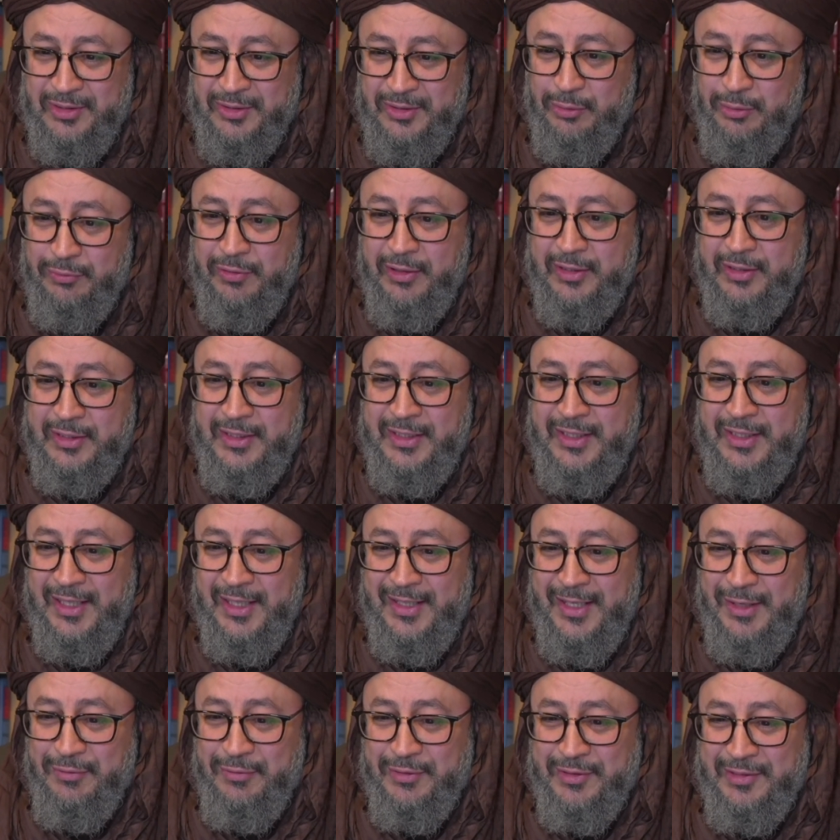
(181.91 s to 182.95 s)
No faqih
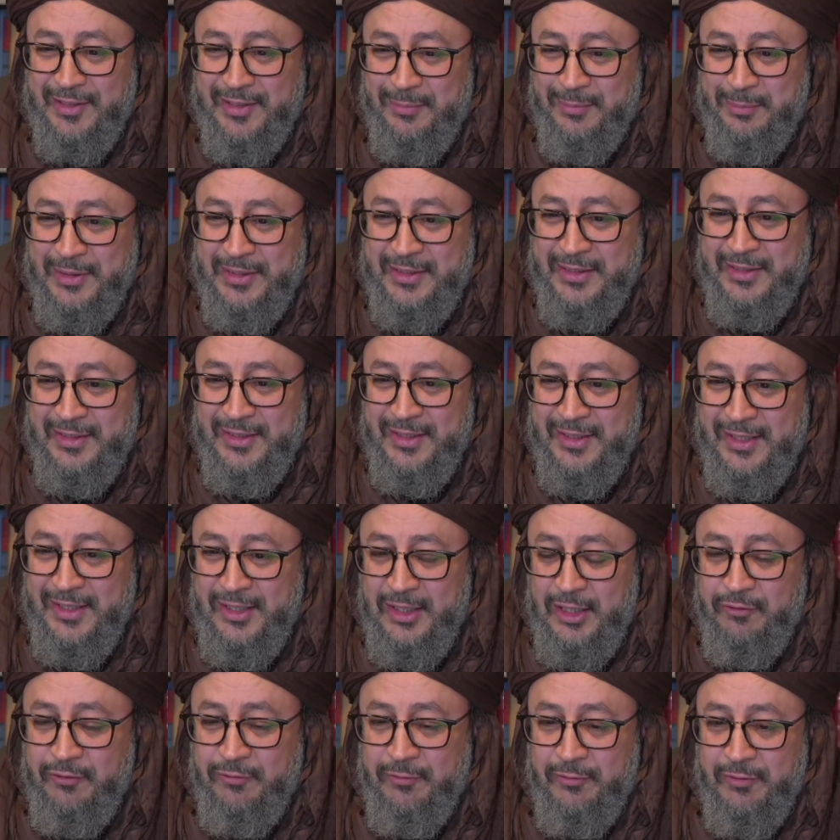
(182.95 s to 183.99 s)
can ever tell me
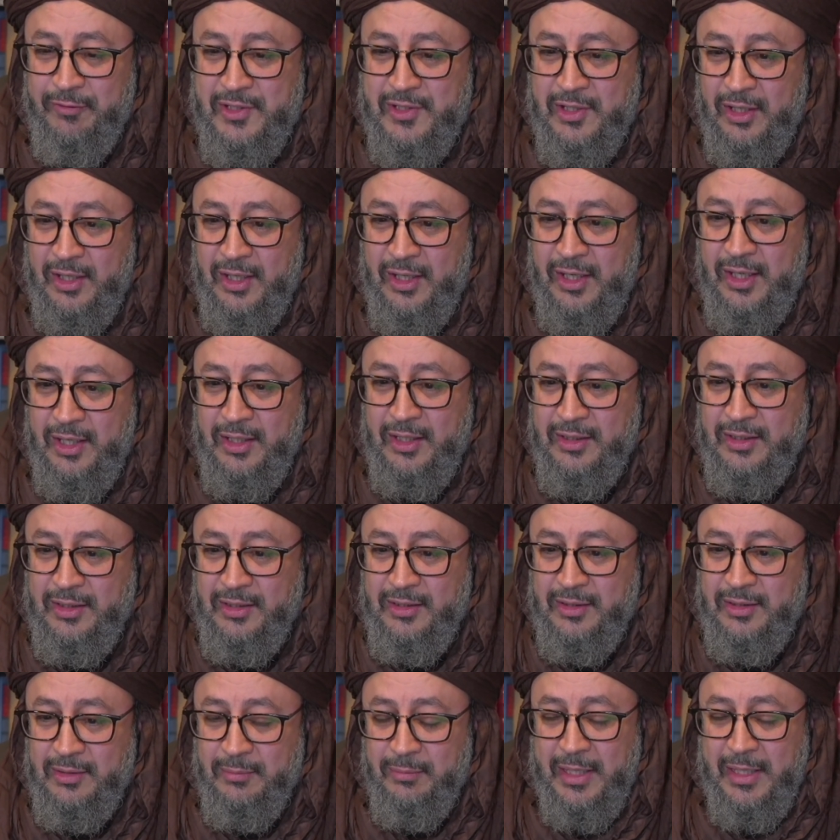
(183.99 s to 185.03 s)
if
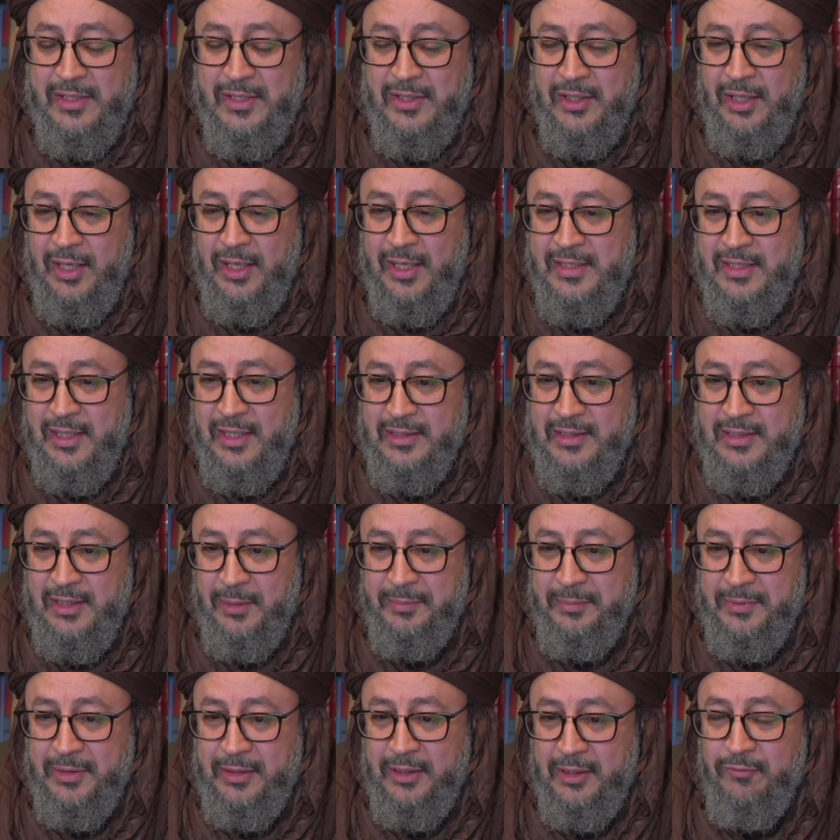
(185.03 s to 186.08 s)
my salah is
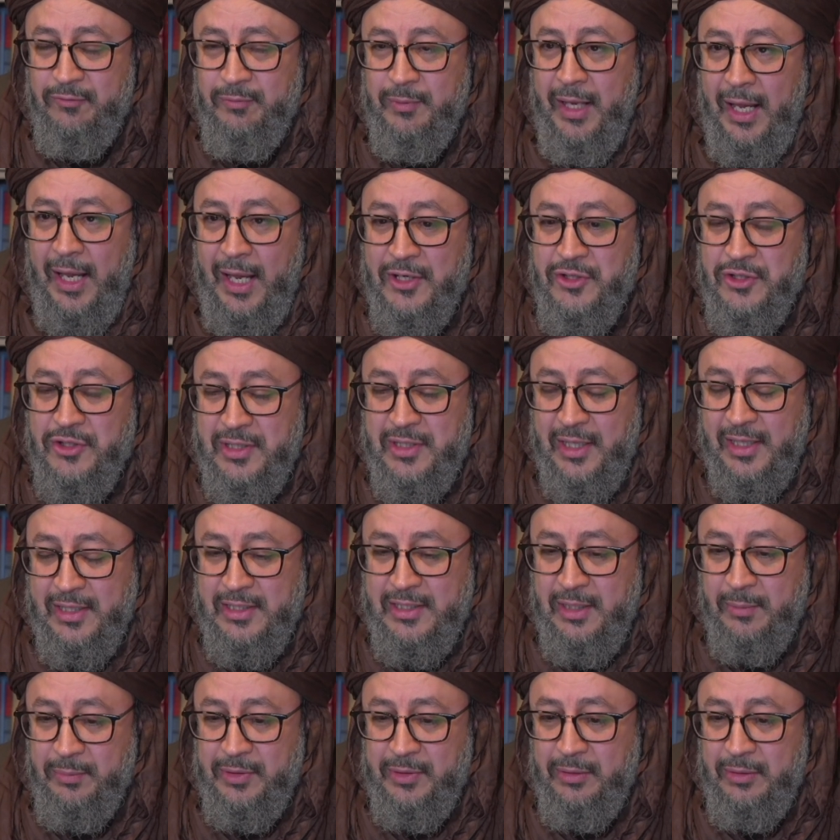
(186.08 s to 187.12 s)
accepted, if my hajj is
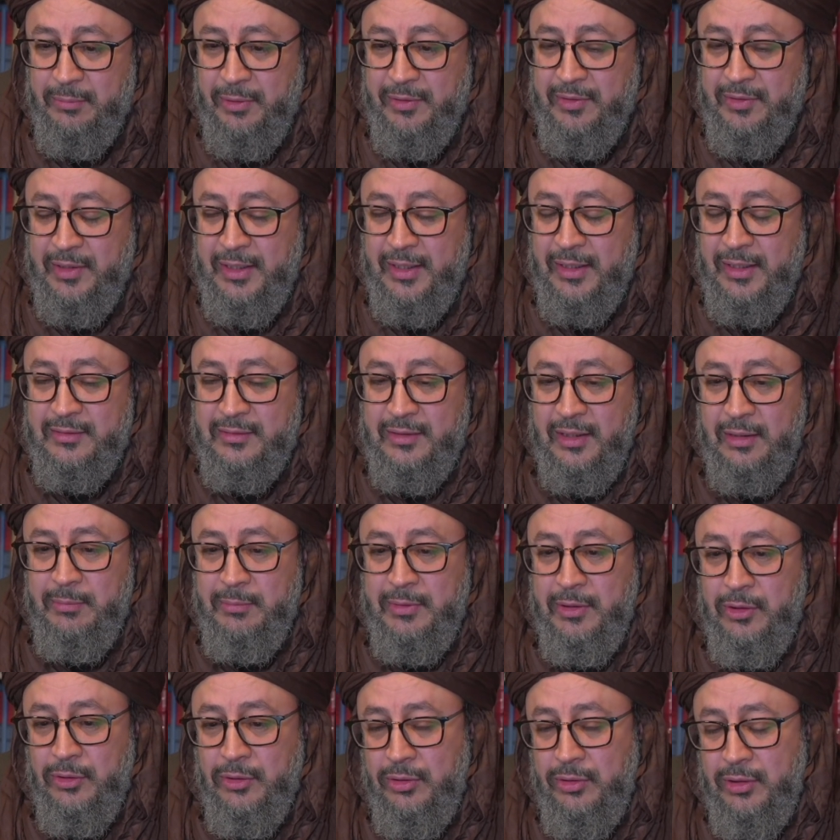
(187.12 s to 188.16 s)
accepted, but they can tell
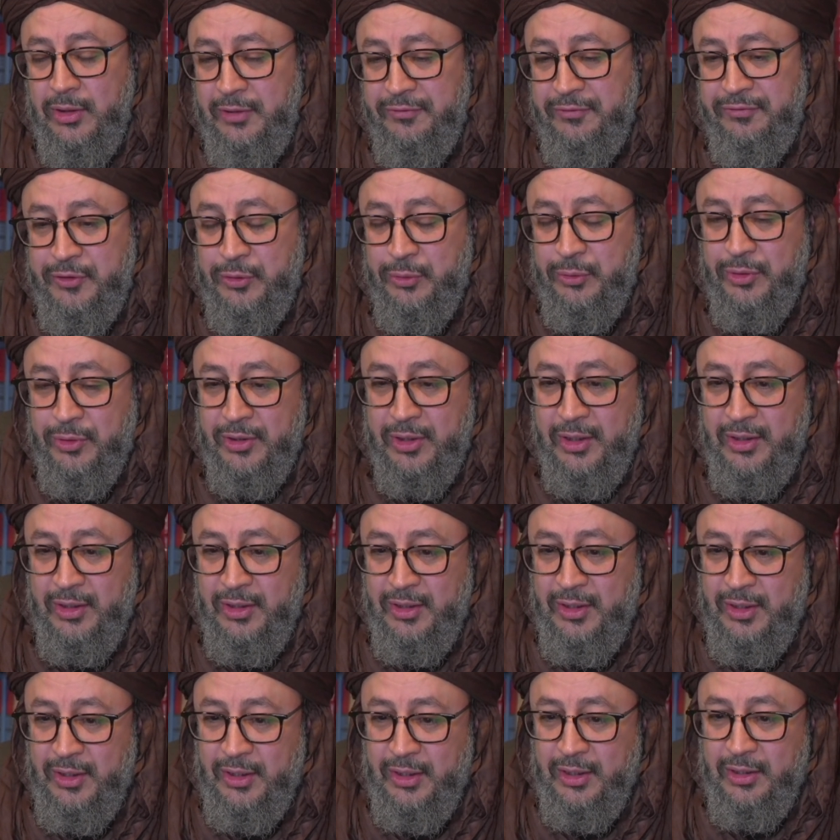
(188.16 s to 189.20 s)
me, look, if
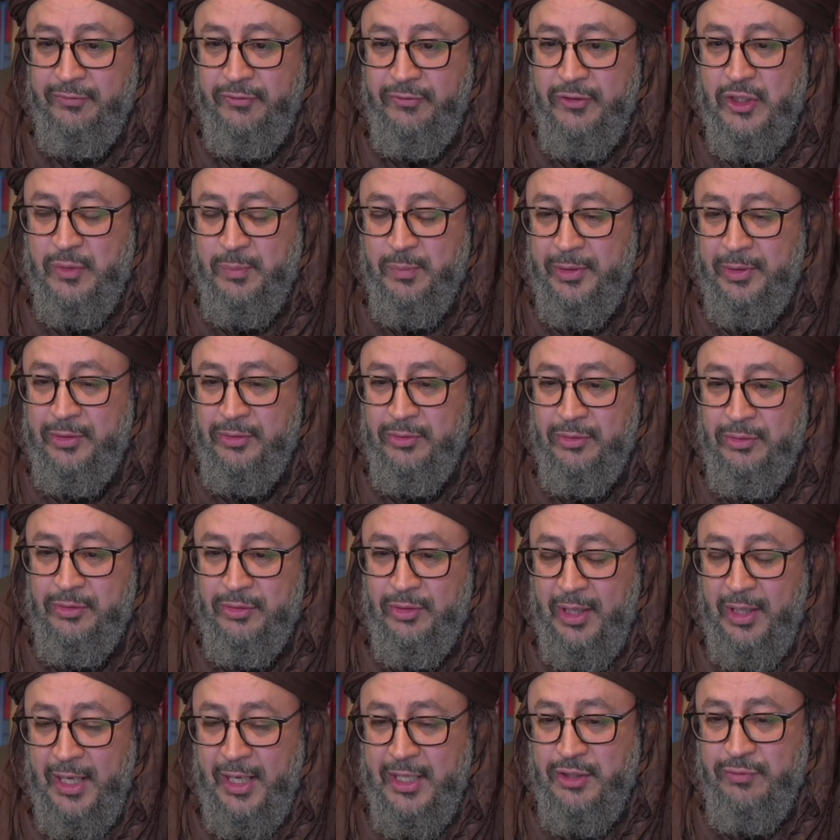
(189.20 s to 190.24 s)
you spend on
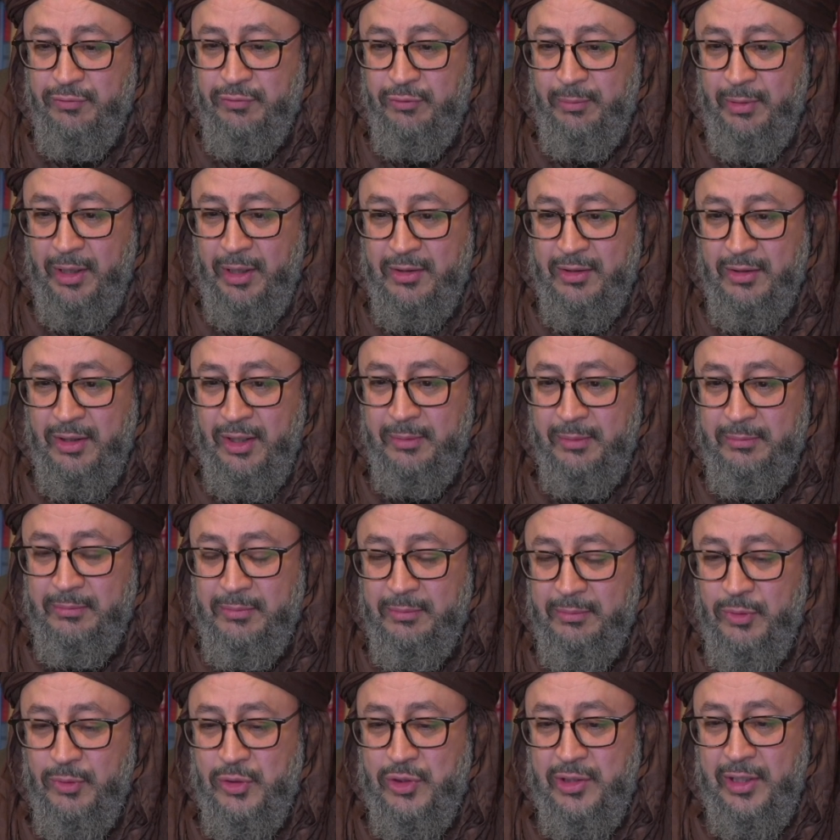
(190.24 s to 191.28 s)
your hajj from haram,
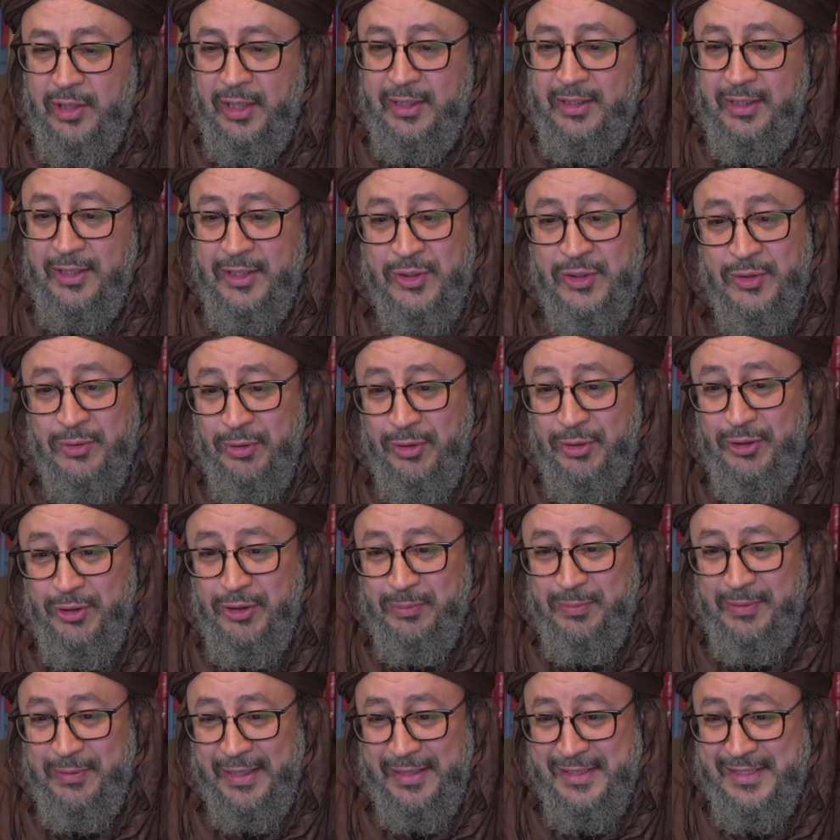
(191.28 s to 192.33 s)
most likely it's not going
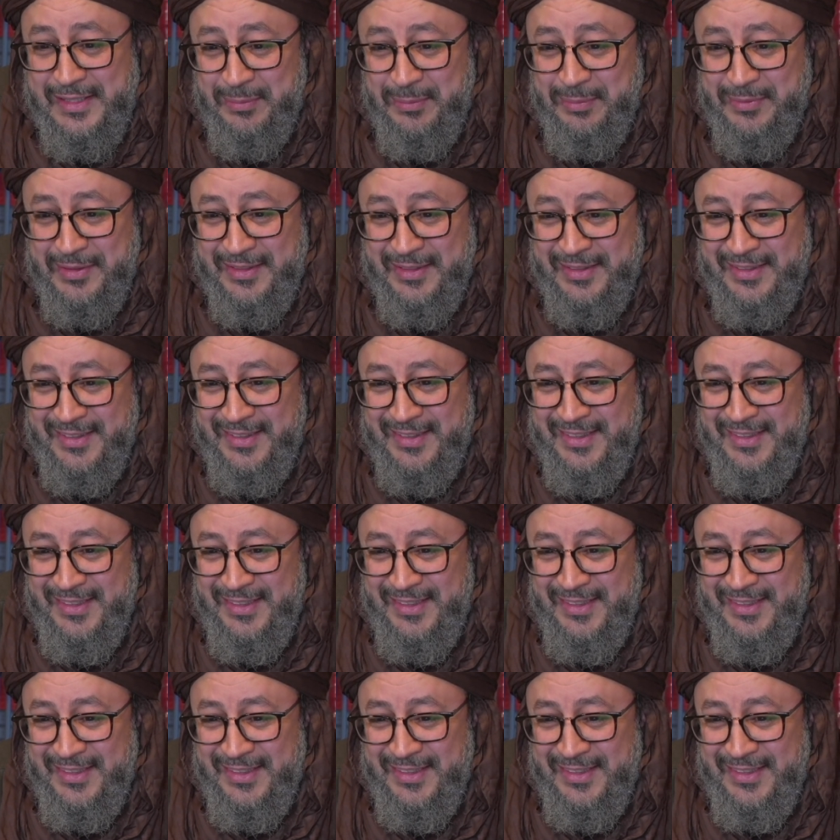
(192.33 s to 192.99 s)
to be accepted.